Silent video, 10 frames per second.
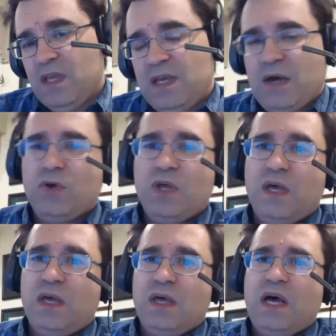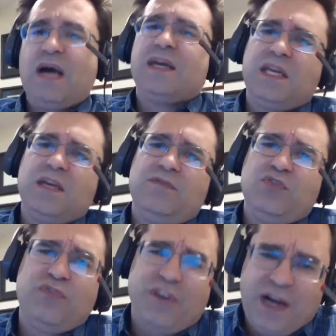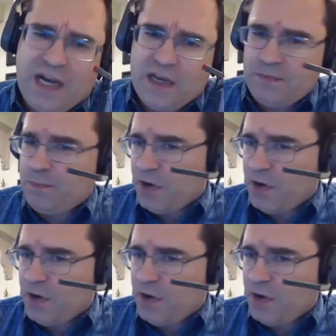Now, I'm going to give you 5